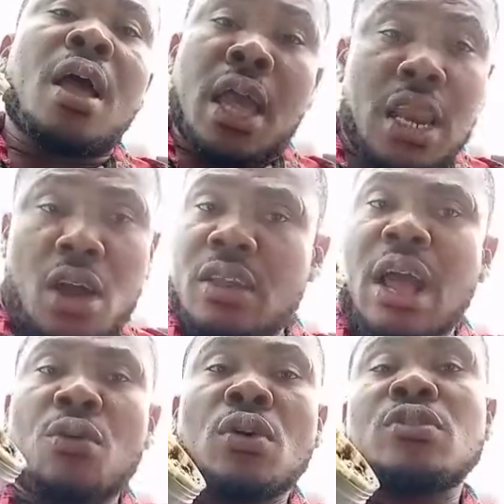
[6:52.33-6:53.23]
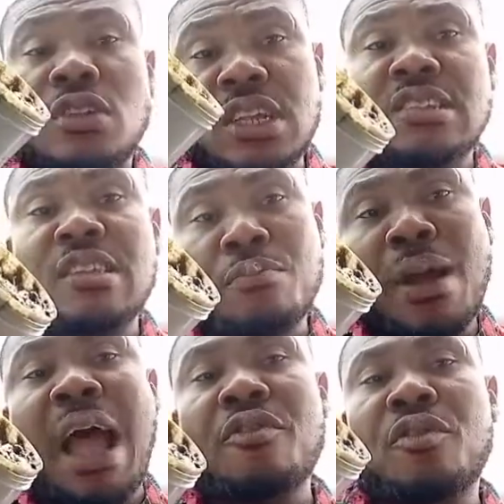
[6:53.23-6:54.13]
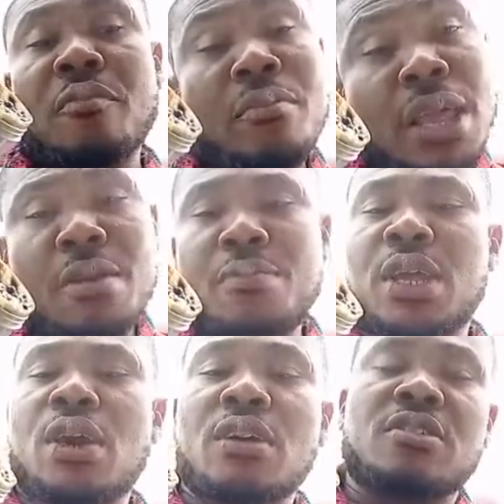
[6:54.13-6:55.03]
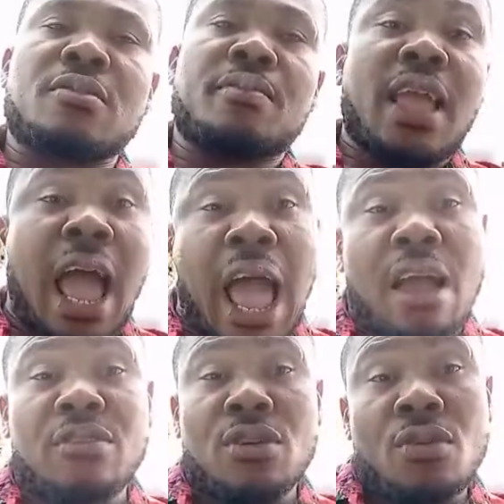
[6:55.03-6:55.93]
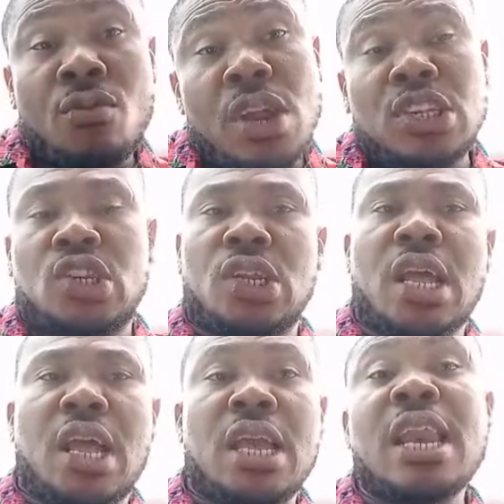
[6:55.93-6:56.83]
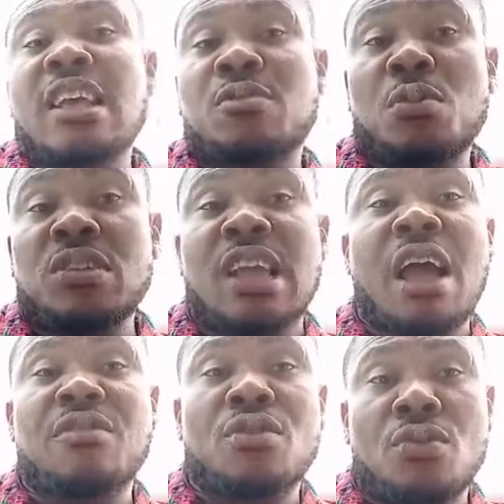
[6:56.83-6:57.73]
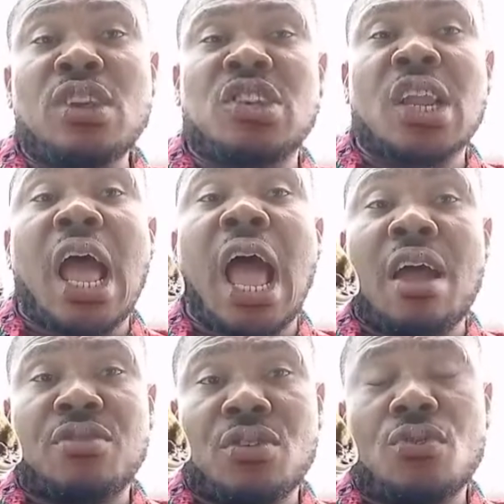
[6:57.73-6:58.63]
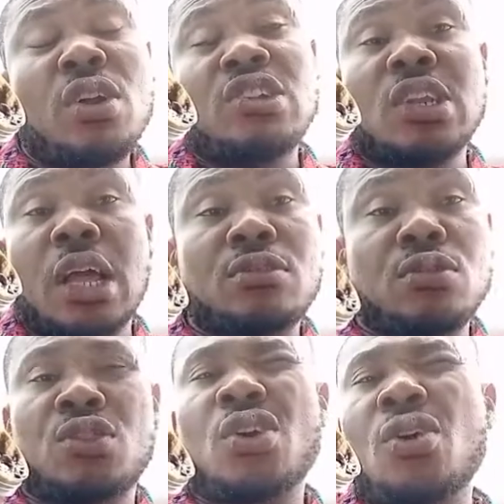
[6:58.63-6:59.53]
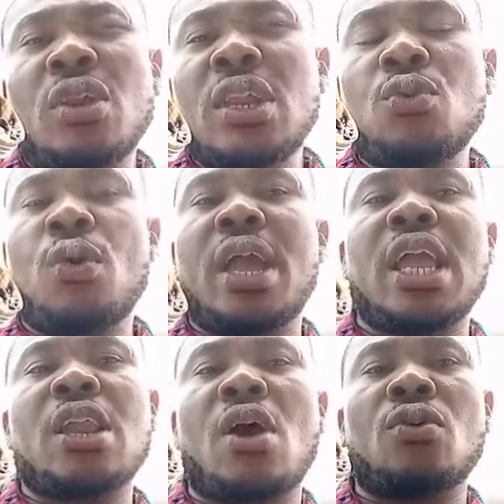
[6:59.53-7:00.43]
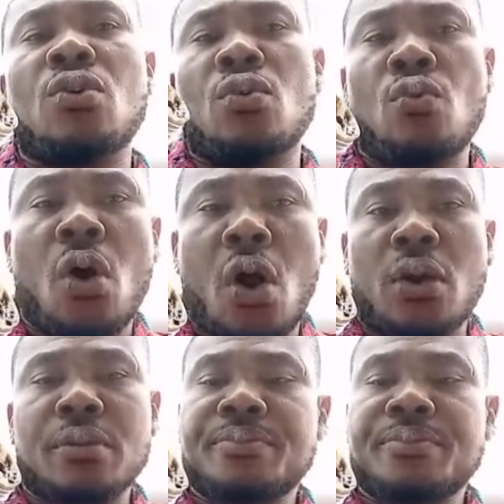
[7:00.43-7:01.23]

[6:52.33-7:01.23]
In other words, you can still buy from me, because I have the original. In as much as I have the original, I have the original too. The only way it's not gonna work